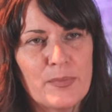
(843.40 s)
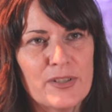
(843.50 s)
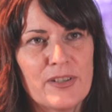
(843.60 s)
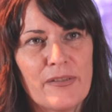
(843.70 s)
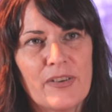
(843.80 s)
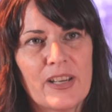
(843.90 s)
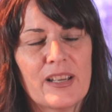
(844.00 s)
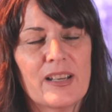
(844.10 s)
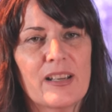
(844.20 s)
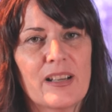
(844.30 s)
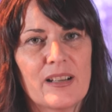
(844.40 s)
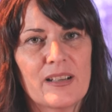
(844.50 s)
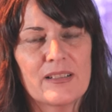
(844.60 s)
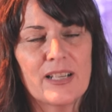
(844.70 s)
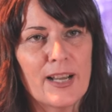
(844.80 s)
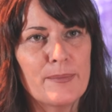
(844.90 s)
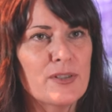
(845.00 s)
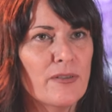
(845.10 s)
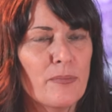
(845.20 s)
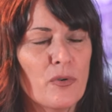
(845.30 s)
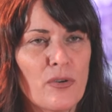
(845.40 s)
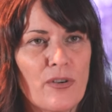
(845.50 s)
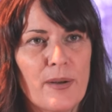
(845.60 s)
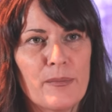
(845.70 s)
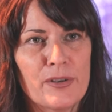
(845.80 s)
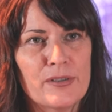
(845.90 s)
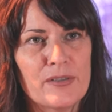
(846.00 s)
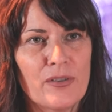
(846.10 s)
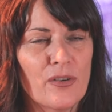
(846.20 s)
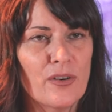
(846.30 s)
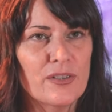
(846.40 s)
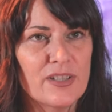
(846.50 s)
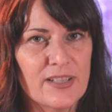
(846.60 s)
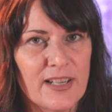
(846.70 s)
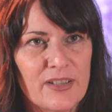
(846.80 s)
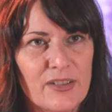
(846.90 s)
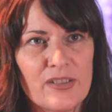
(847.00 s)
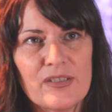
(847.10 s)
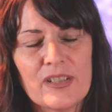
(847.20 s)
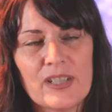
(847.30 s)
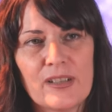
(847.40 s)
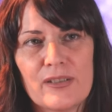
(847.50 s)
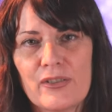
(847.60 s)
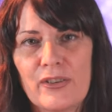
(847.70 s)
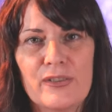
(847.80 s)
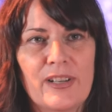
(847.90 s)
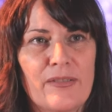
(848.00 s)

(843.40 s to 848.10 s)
specific uh, types of programmers or designers. So you'd